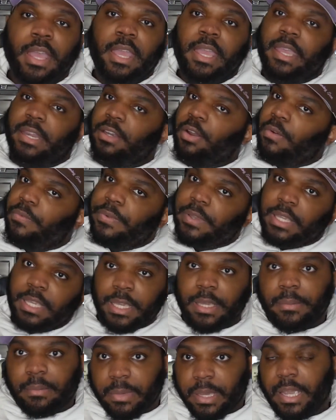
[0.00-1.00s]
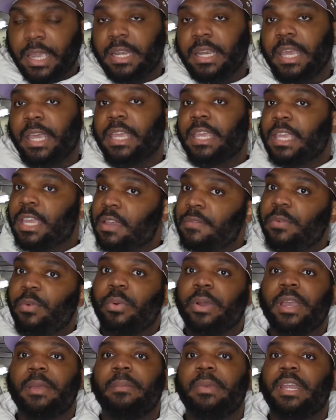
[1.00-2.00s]
And don't forget, man, that
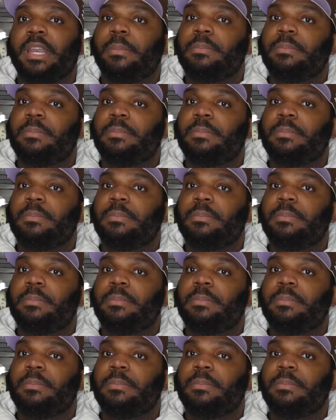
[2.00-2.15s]
giveaway, man.